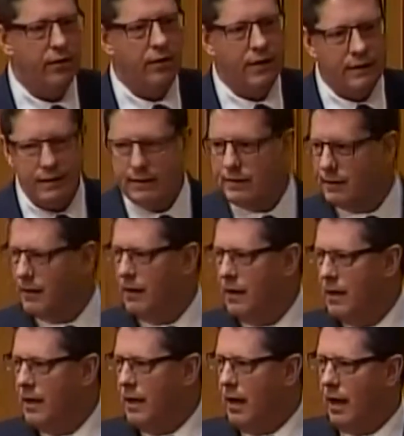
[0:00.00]
you listened
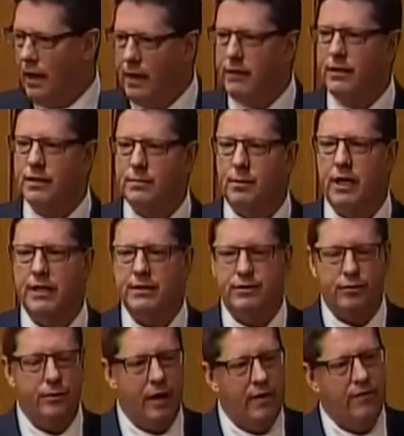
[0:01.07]
in this place
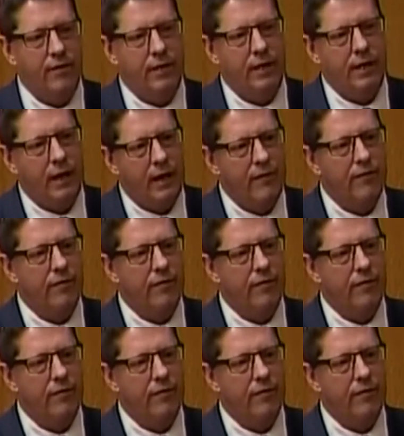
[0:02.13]
to every